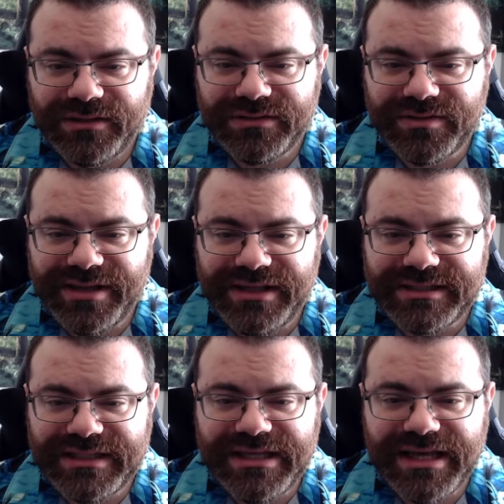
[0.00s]
So I think
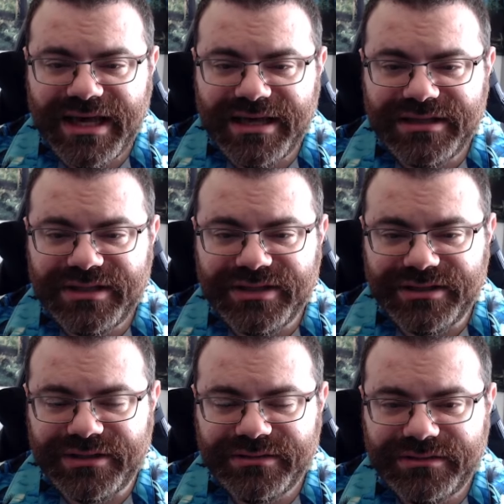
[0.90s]
it's EA
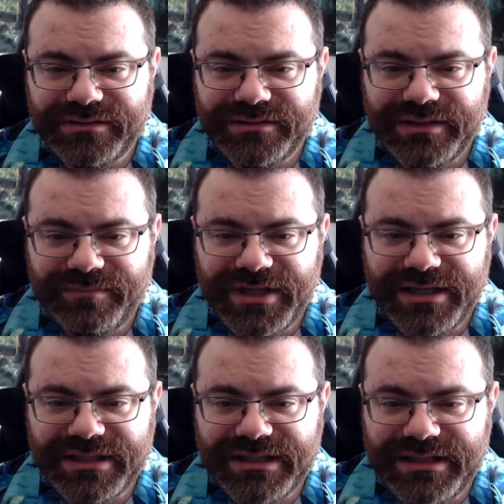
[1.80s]
here,
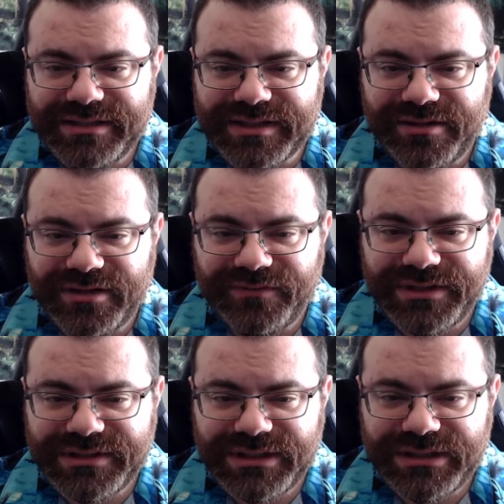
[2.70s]
making an E sound,
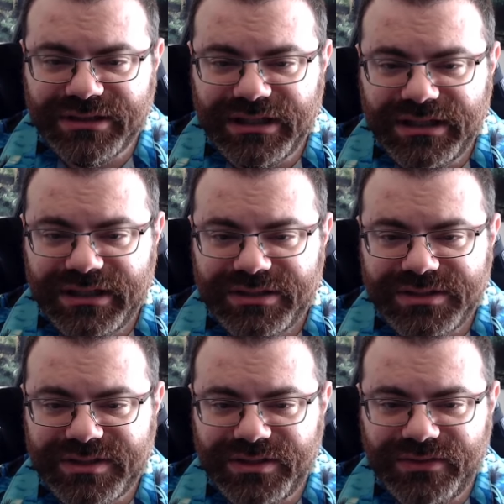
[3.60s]
obviously.
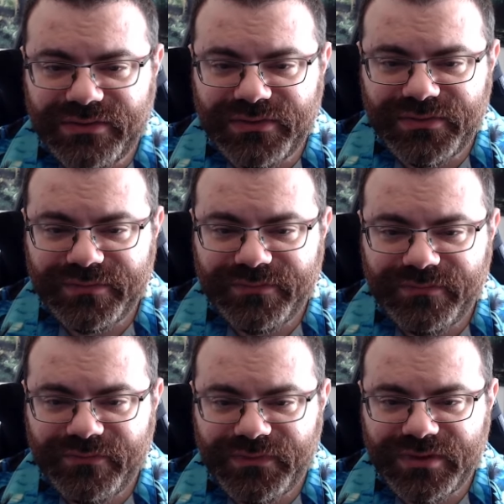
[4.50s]
So,
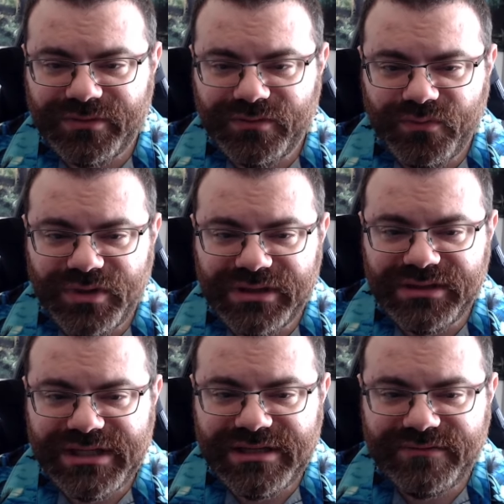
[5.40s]

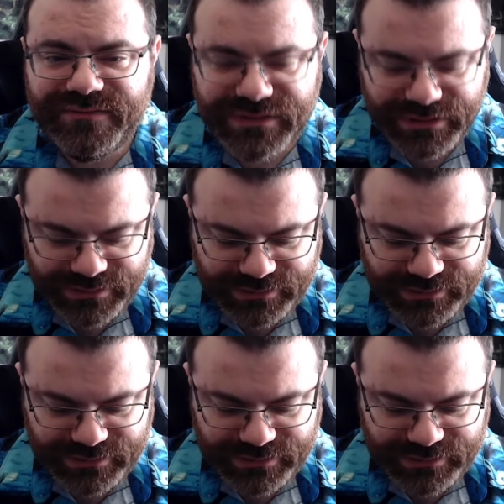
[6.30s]
relieved?